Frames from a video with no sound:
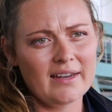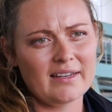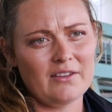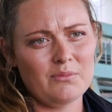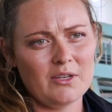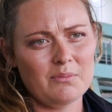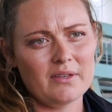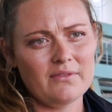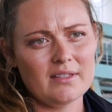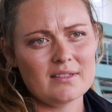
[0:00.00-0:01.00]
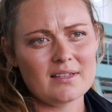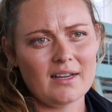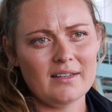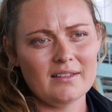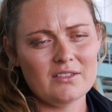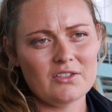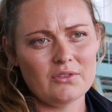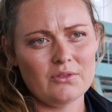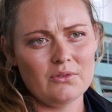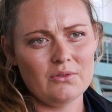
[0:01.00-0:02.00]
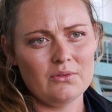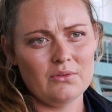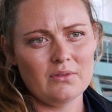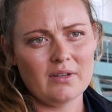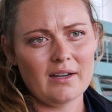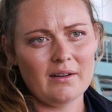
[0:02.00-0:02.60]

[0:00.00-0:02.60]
gave me a bit of insight into